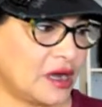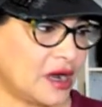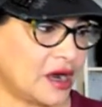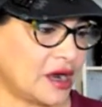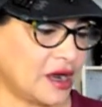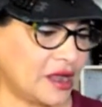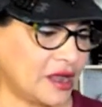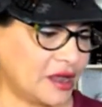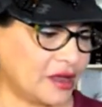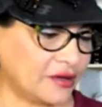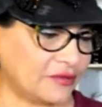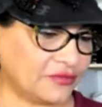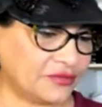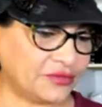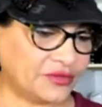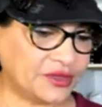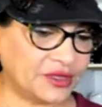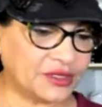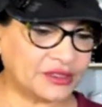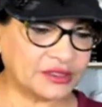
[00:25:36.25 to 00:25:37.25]
I have
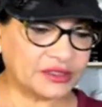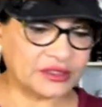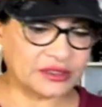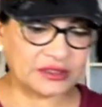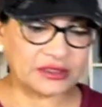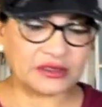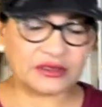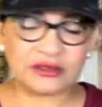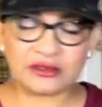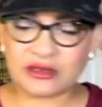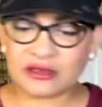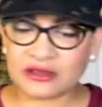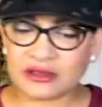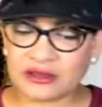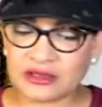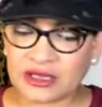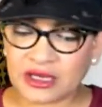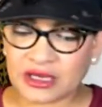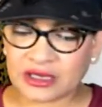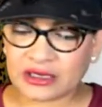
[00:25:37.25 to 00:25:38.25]
this
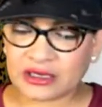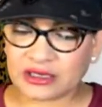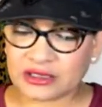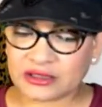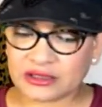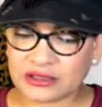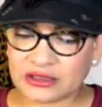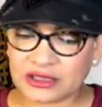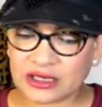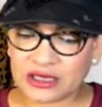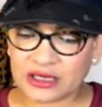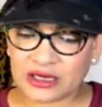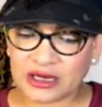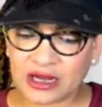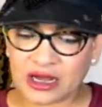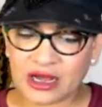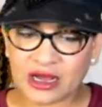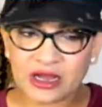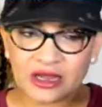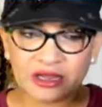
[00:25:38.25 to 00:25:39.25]
necklace that
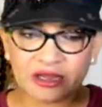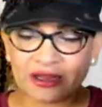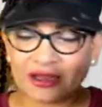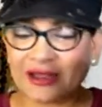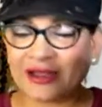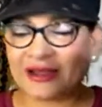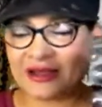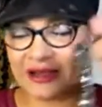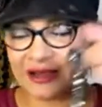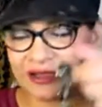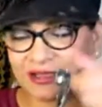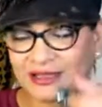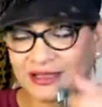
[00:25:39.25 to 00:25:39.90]
I a